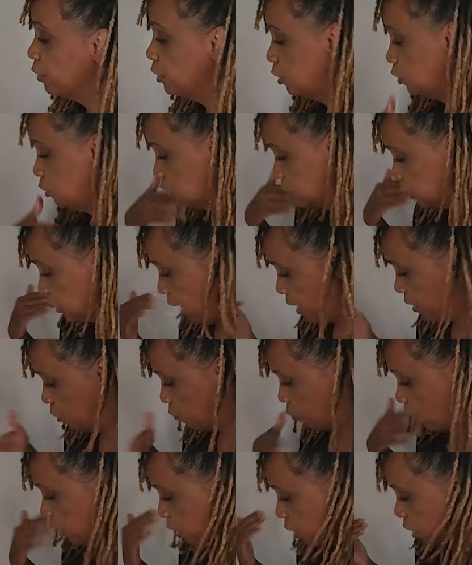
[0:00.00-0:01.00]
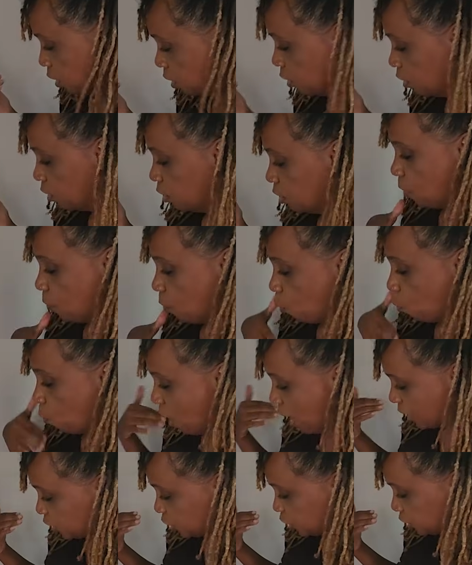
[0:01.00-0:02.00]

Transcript: and you just kind of want to wash